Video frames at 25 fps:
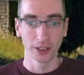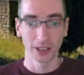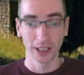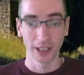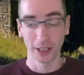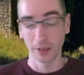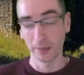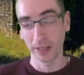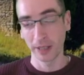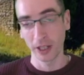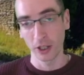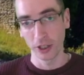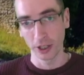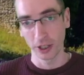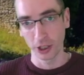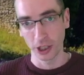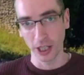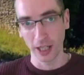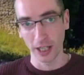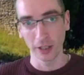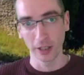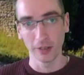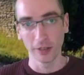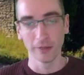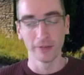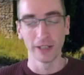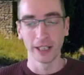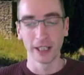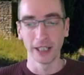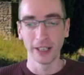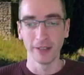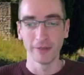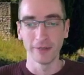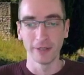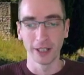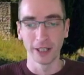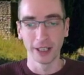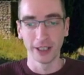That'll be on the channel
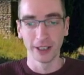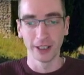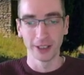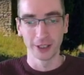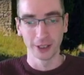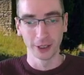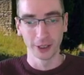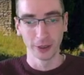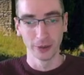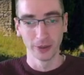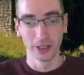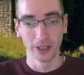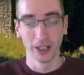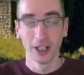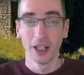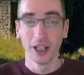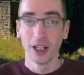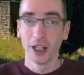very, very soon.